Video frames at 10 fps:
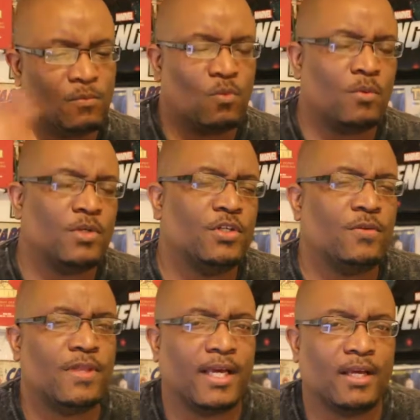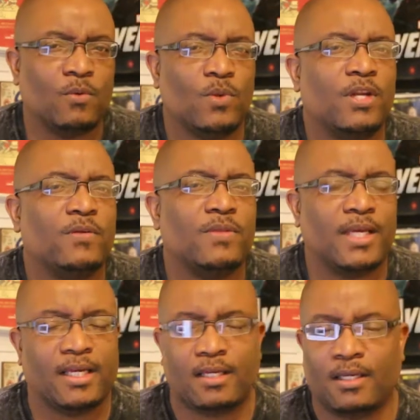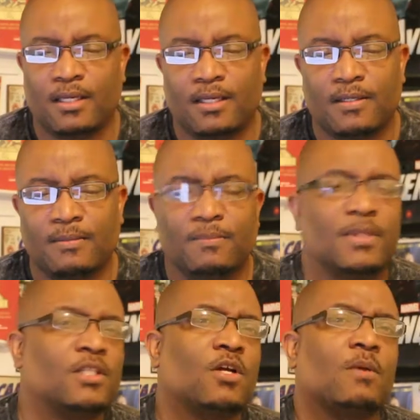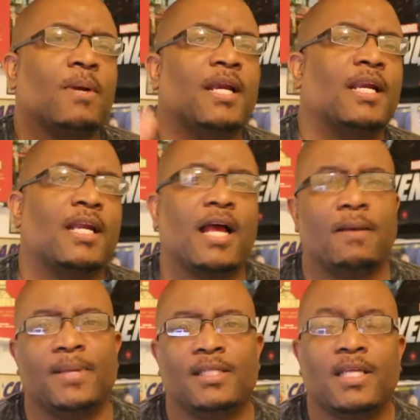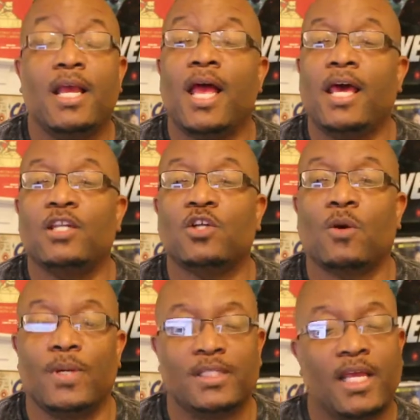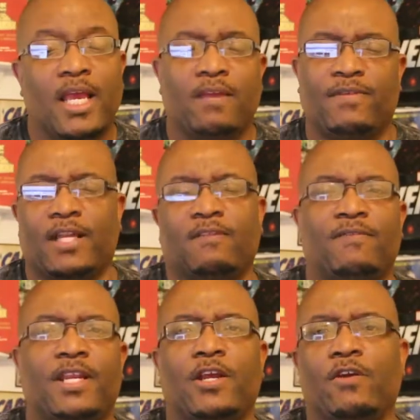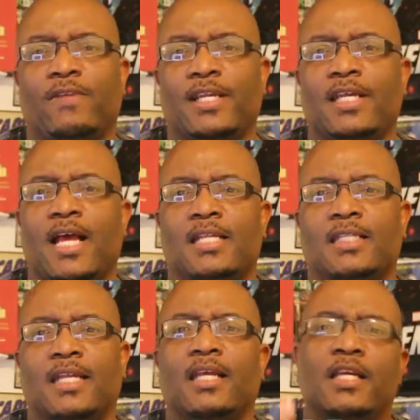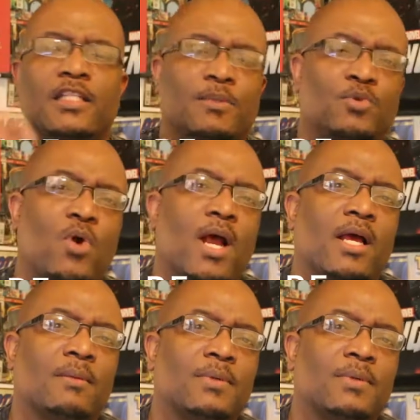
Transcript: What would you think? What do you think? Let's talk about it in the comments. And as always, if you like the video, if you like the content, subscribe.